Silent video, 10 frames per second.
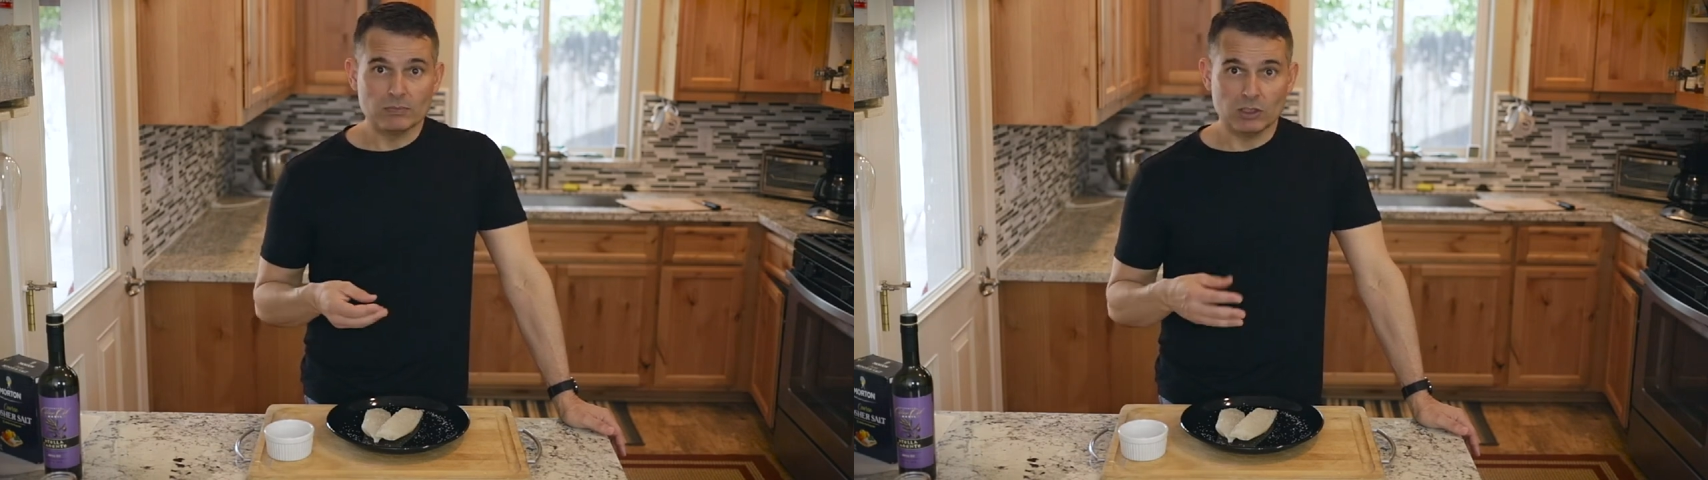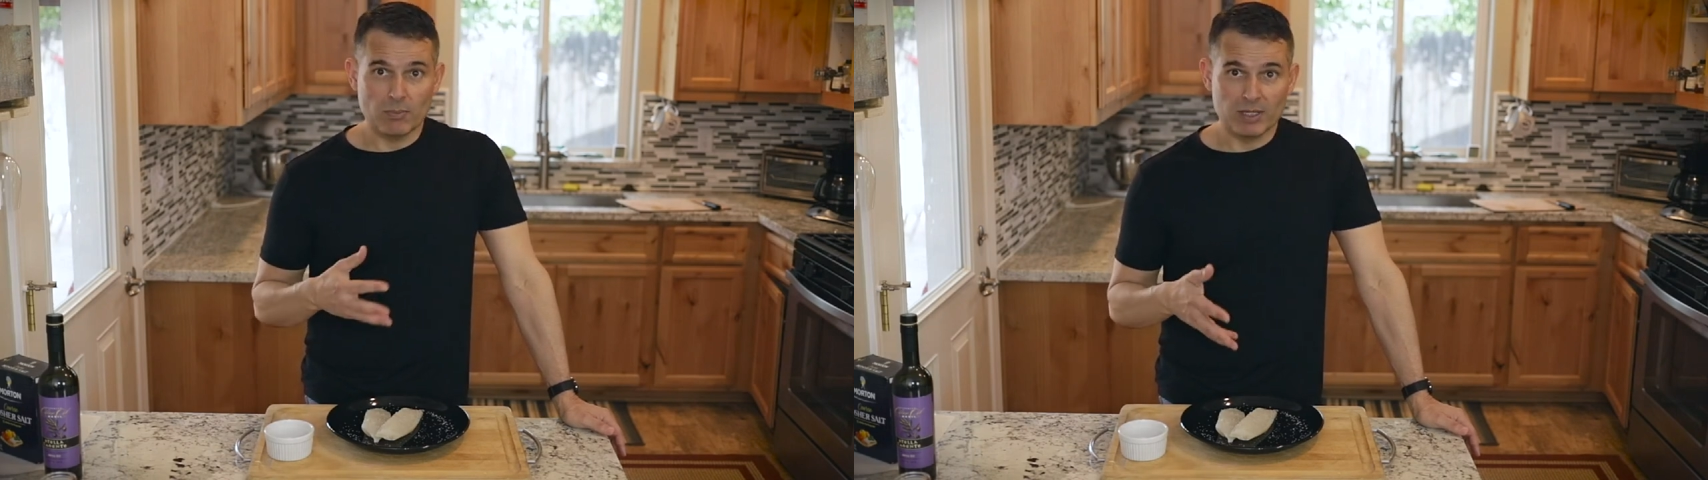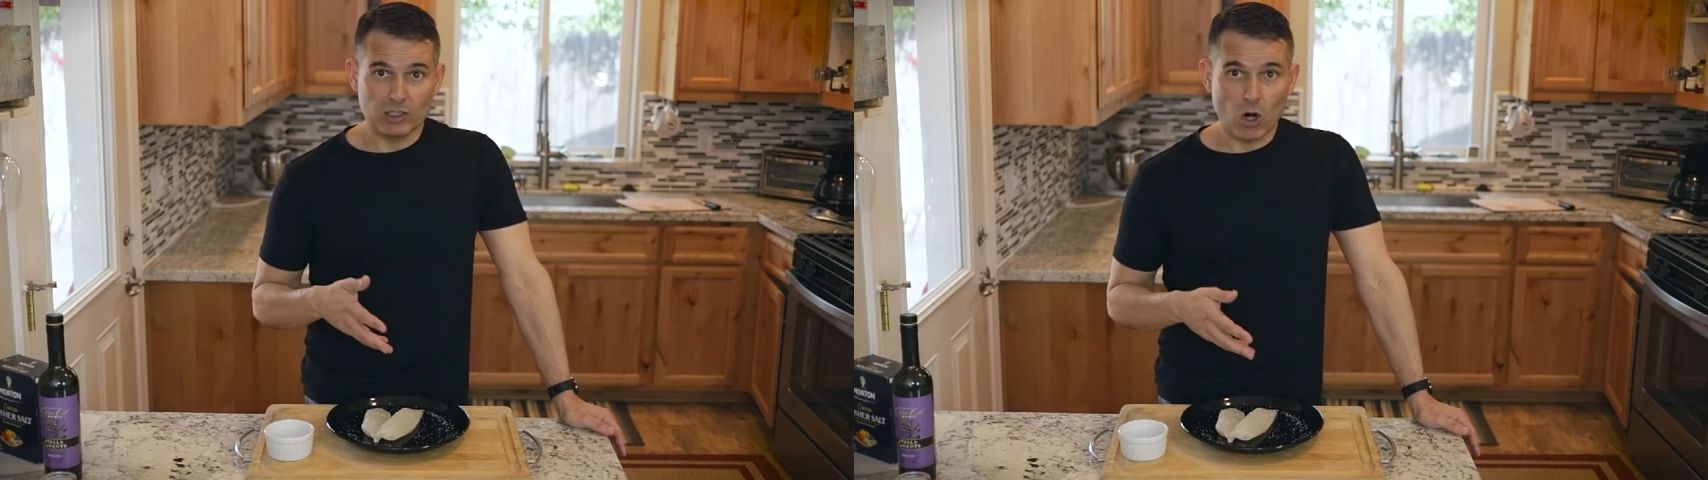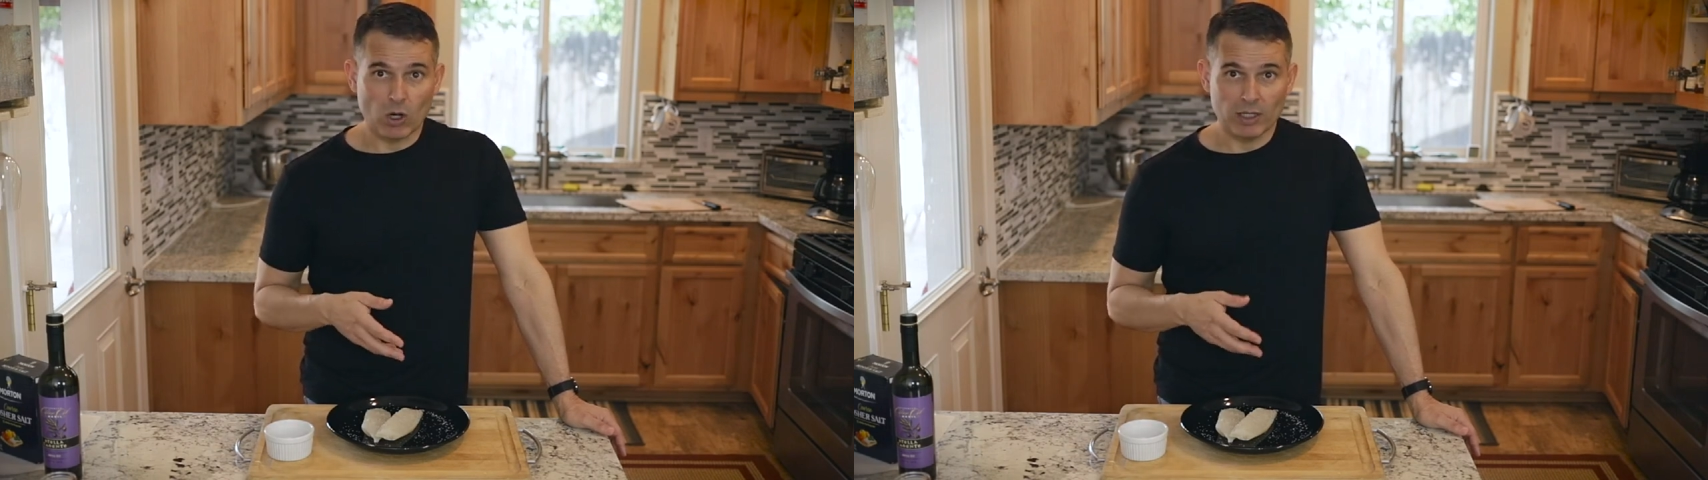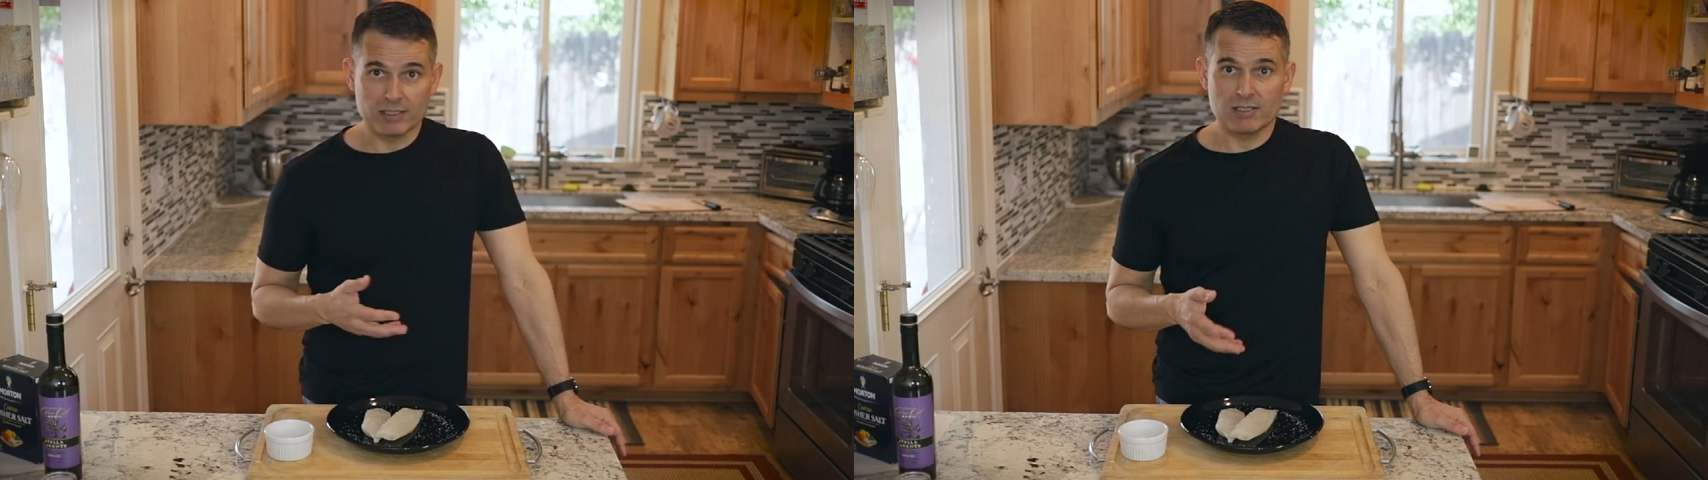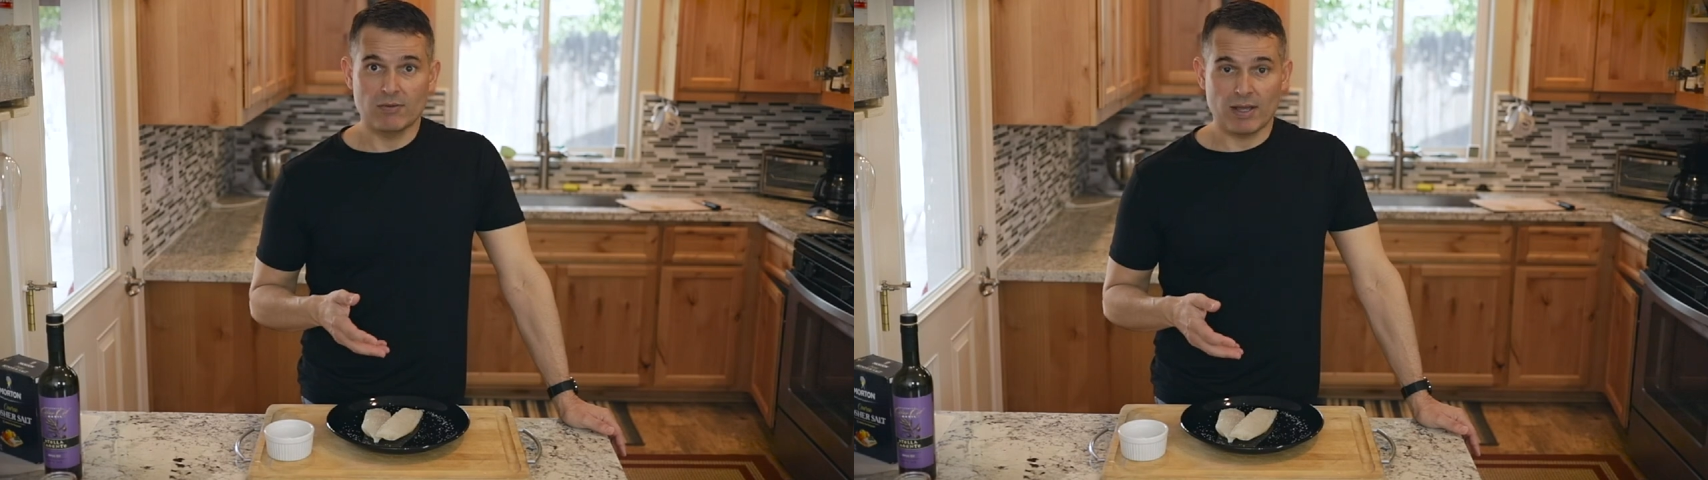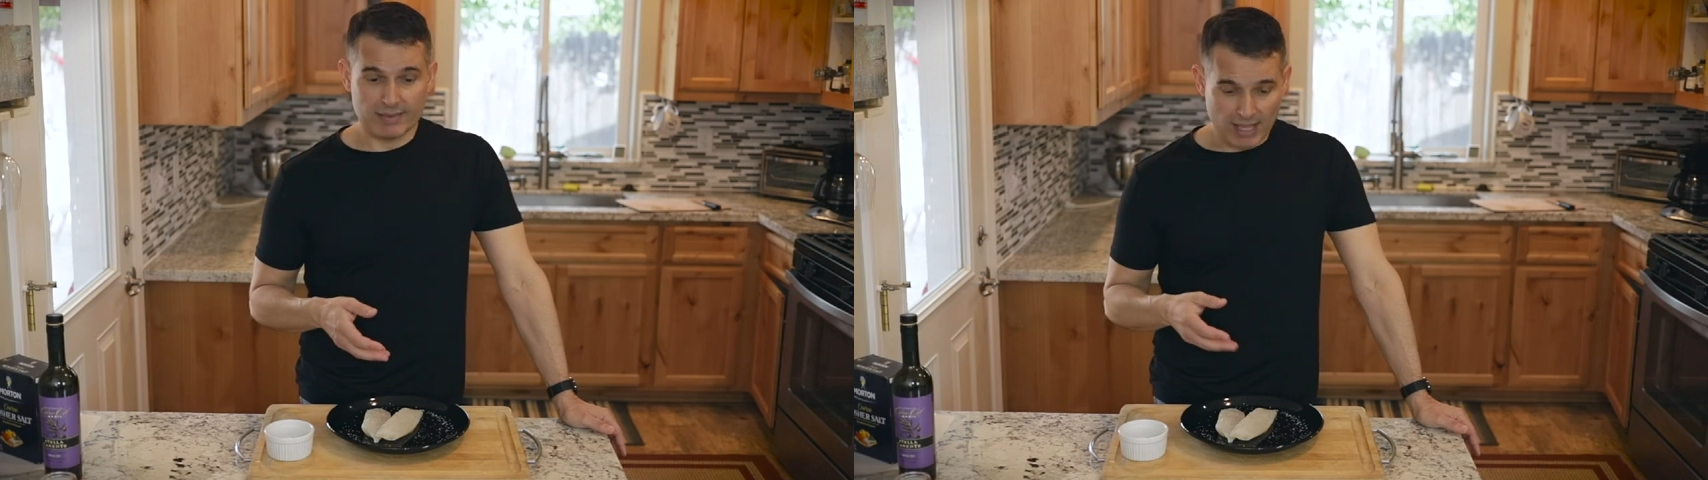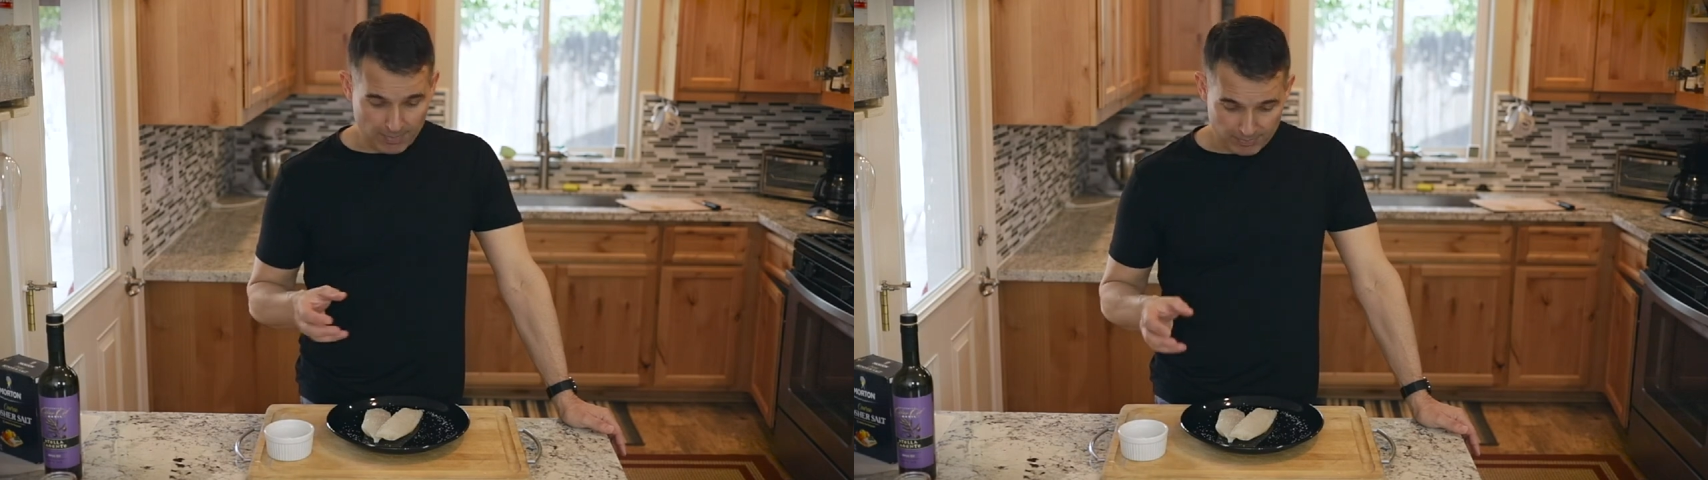a little bit of garlic, stuff like that.